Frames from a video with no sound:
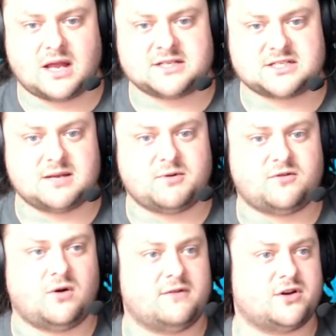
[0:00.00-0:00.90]
As I said
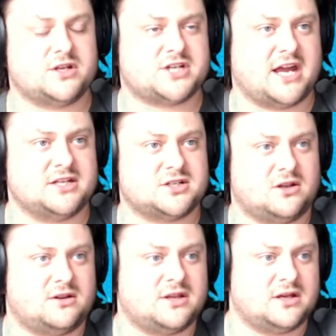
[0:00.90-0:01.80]
before, I've got to change a
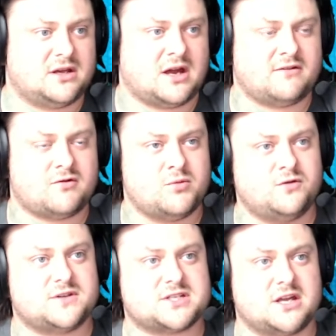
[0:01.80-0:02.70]
lot of the... I've
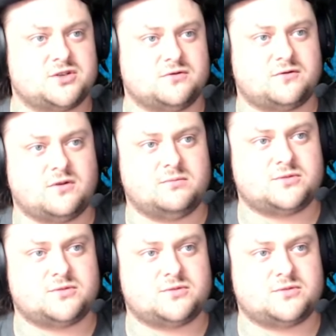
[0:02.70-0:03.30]
removed the schedule from